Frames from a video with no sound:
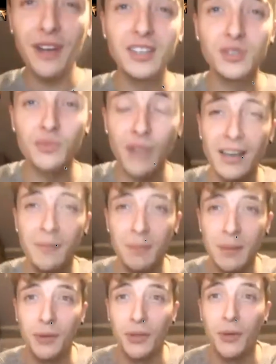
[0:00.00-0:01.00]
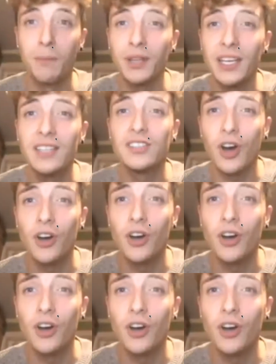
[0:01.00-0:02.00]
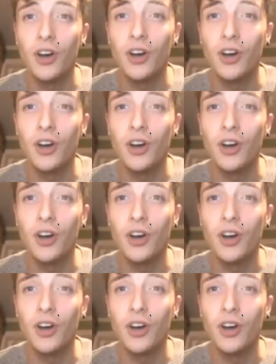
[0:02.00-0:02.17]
with random people, though. Please talk to them first before